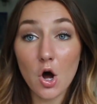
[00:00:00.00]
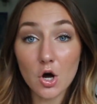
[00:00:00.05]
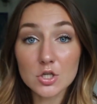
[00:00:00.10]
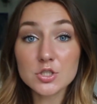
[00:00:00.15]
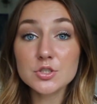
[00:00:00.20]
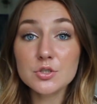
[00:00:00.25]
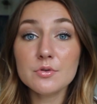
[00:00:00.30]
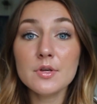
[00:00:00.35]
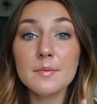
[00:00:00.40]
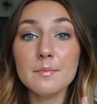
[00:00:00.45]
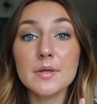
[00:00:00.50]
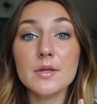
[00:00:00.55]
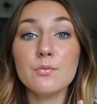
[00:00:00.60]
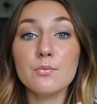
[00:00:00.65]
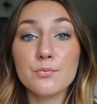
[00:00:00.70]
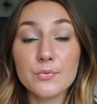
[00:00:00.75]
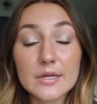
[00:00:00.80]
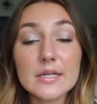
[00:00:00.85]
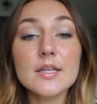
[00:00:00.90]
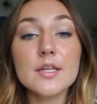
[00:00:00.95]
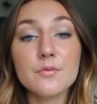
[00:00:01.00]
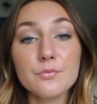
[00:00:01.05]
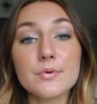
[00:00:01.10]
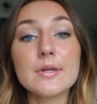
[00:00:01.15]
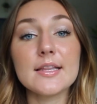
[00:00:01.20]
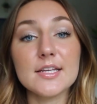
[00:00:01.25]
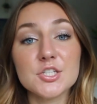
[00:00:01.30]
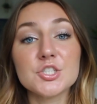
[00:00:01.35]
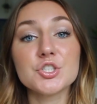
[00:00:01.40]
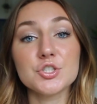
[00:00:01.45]
also can be really,
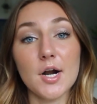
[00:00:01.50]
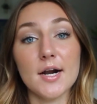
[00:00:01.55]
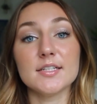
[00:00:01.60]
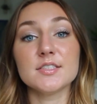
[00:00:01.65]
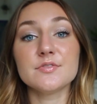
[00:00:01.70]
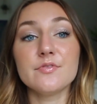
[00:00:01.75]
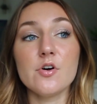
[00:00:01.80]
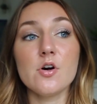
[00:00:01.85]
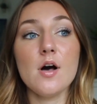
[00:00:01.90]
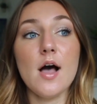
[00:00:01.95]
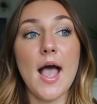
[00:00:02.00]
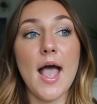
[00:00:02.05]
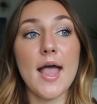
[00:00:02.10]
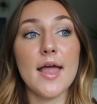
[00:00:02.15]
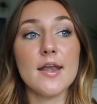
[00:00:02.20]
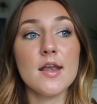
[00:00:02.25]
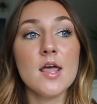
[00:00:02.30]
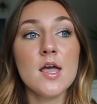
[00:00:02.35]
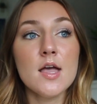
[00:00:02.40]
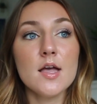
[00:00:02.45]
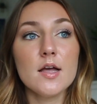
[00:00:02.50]
really stressful and